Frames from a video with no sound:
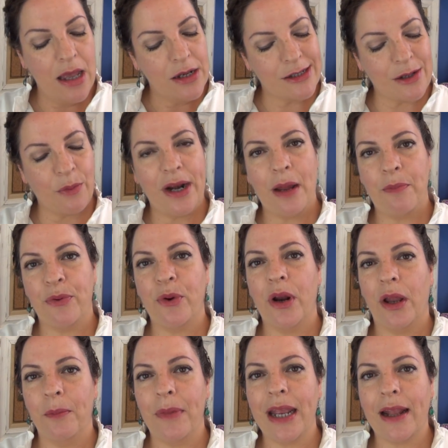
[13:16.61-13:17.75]
So when I put
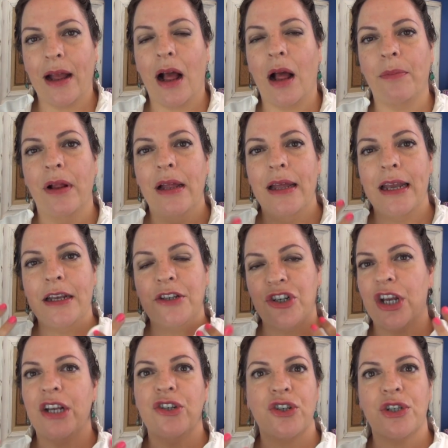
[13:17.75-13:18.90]
on makeup, it
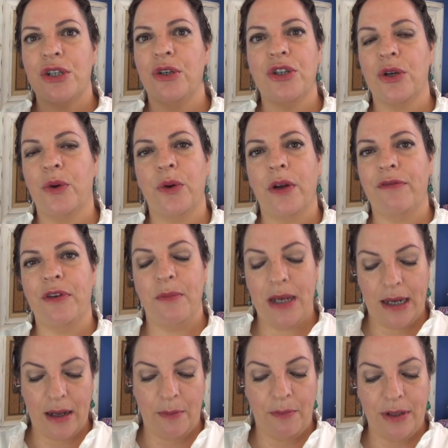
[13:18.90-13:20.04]
changes the tone of the
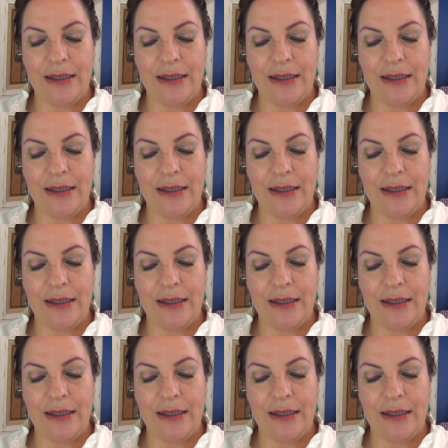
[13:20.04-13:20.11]
makeup,